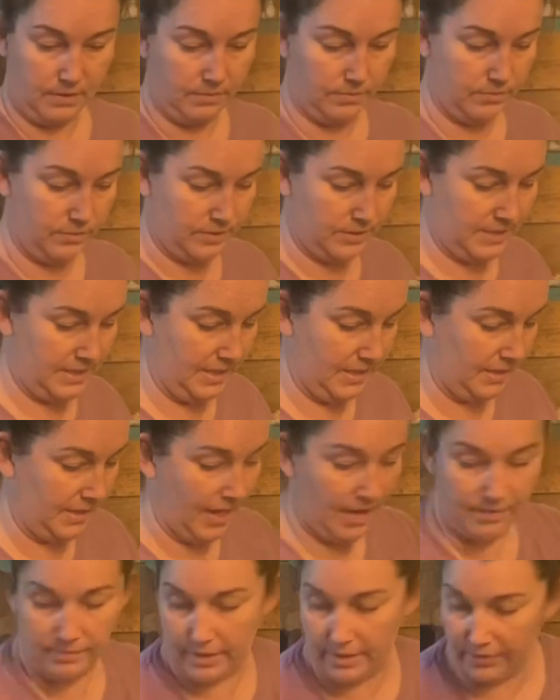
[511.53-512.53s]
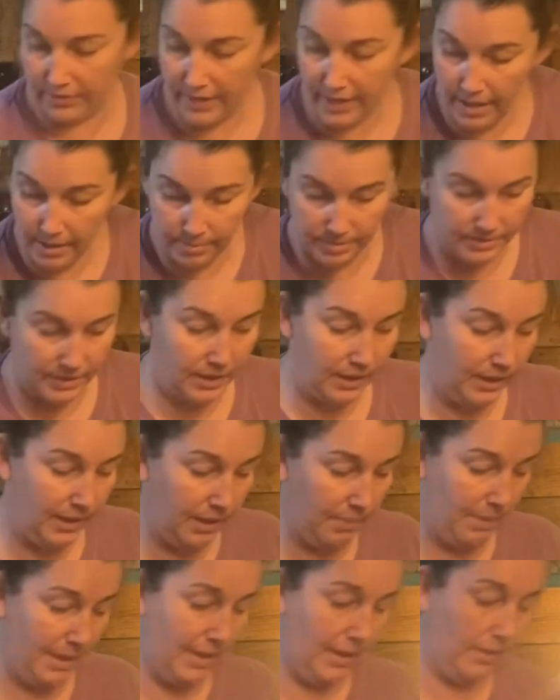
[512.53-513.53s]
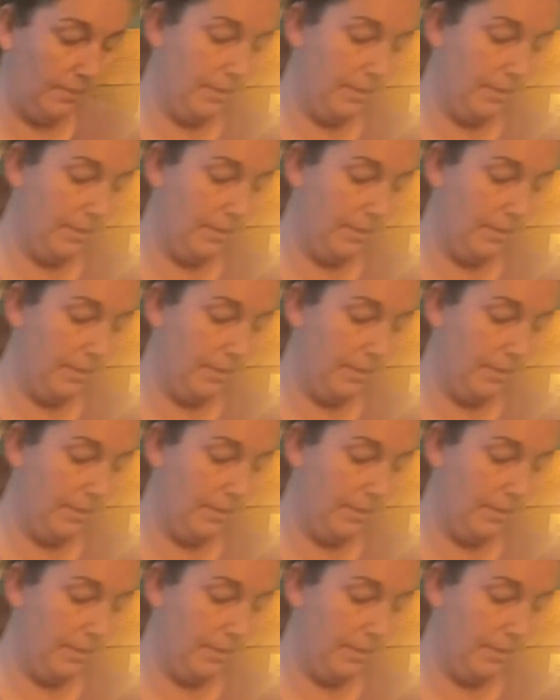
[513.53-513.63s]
Stick that right there. Put the lid back on